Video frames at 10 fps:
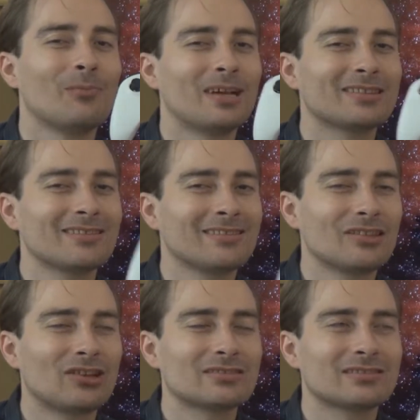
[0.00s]
but
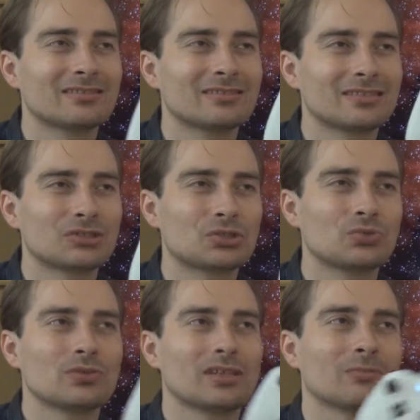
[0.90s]
not the
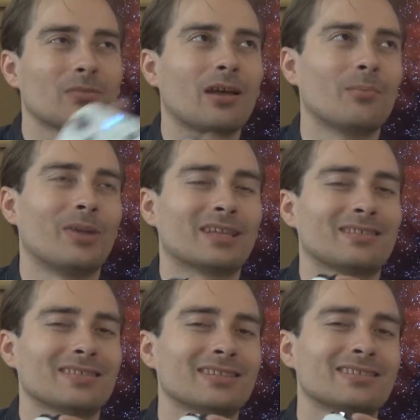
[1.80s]
shooting
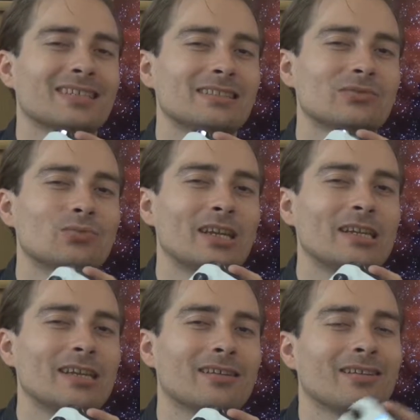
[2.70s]
button, and that is
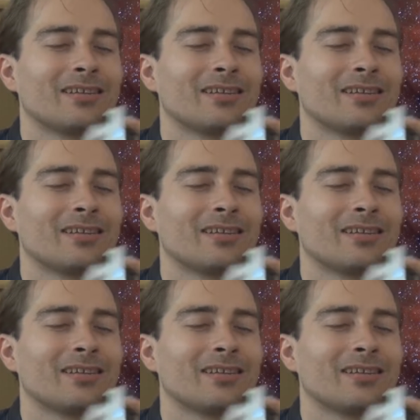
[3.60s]
really